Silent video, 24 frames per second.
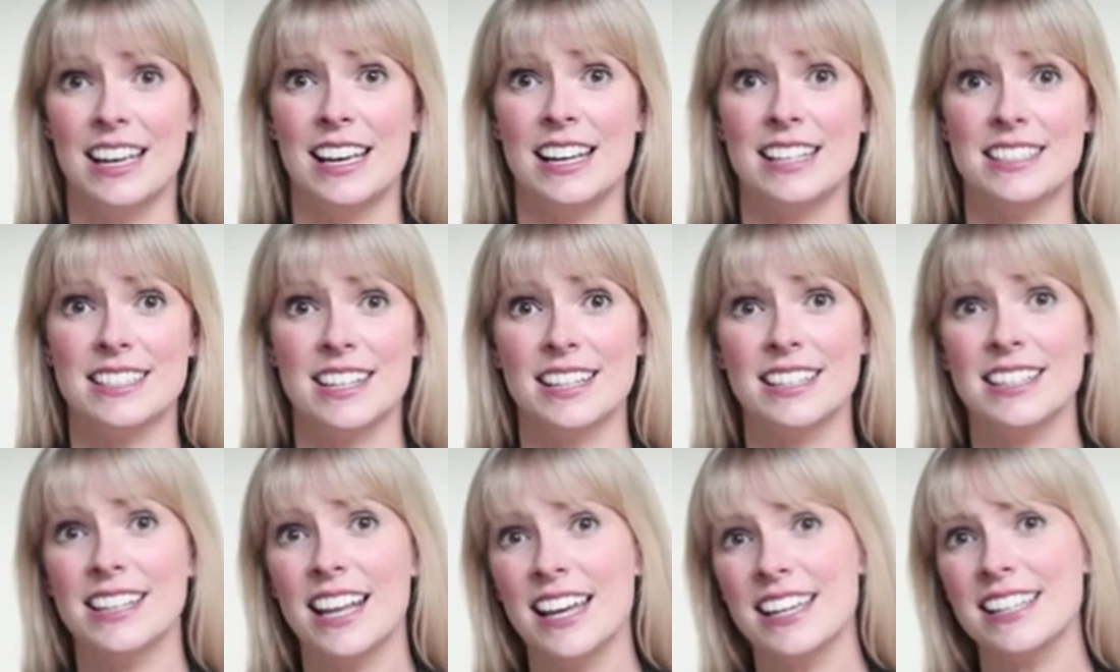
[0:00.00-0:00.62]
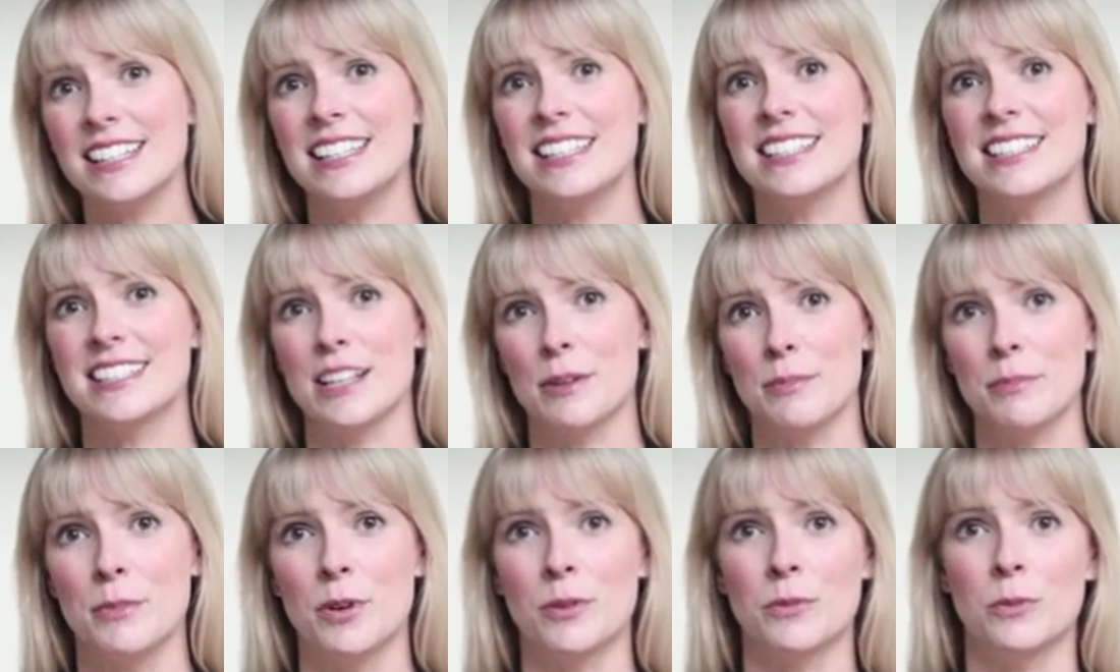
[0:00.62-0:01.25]
it's unlikely
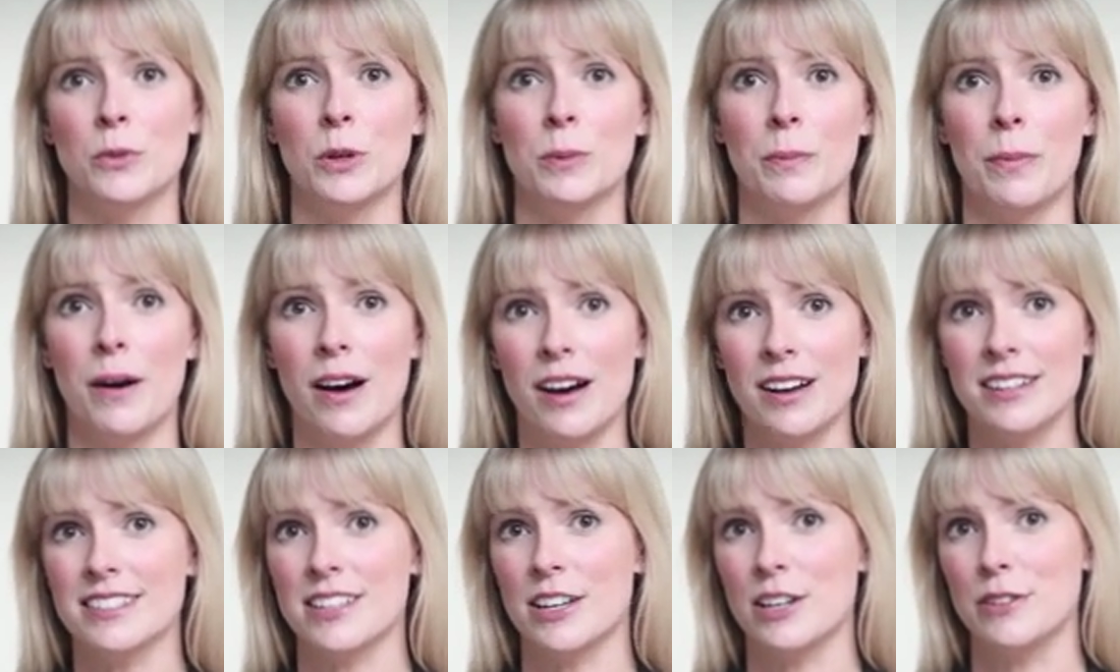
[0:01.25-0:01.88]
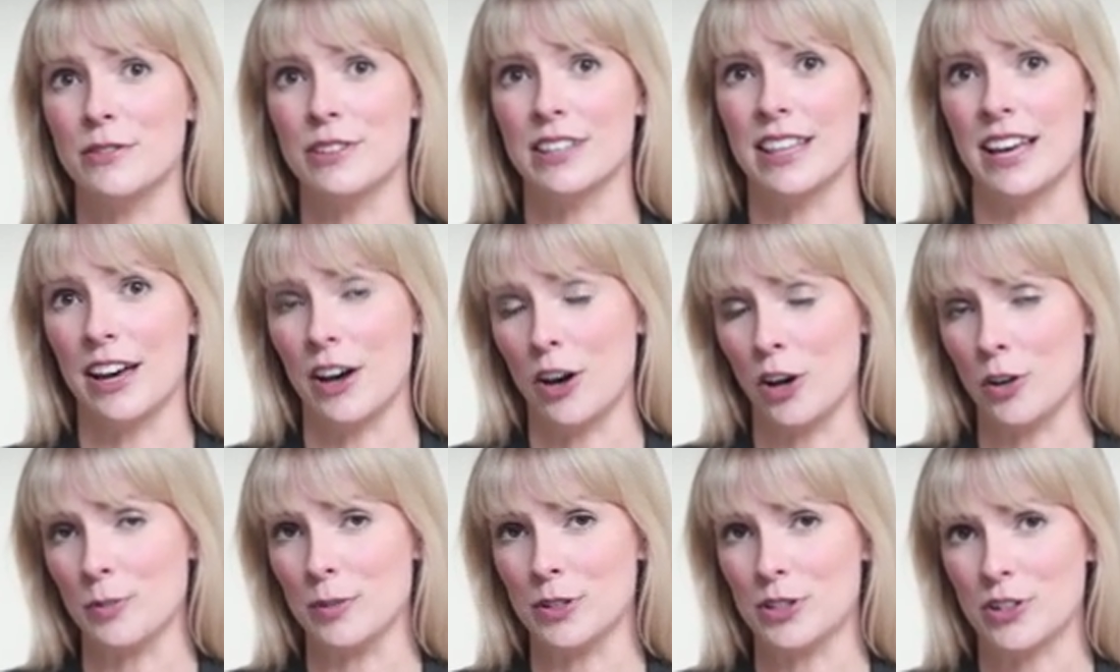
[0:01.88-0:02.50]
someone will pass over their
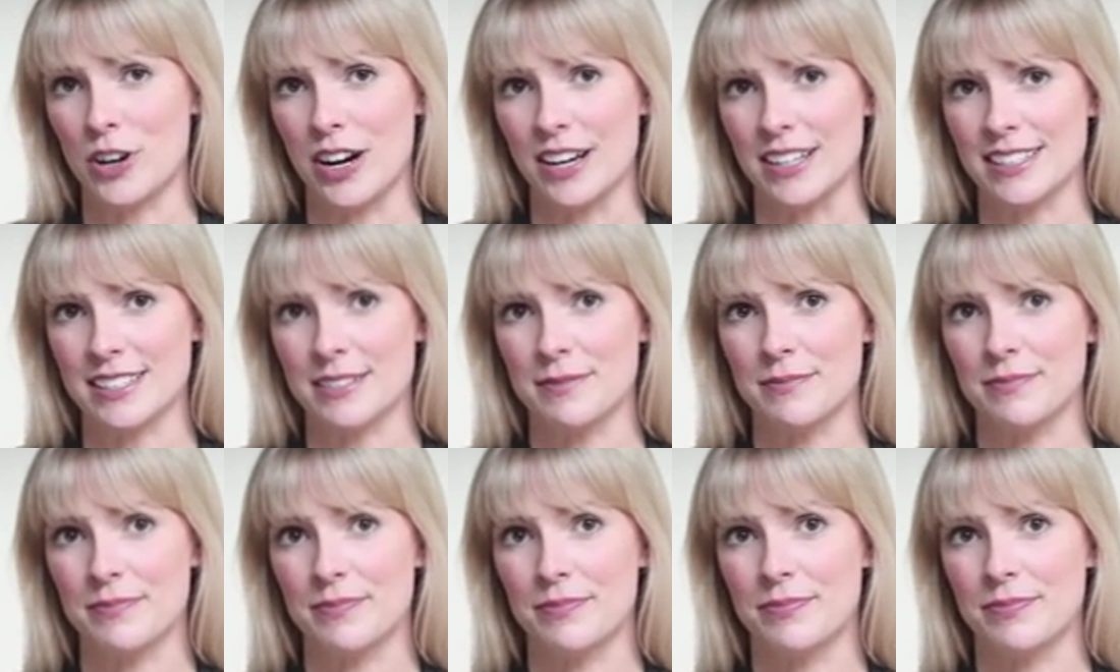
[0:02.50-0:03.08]
home address.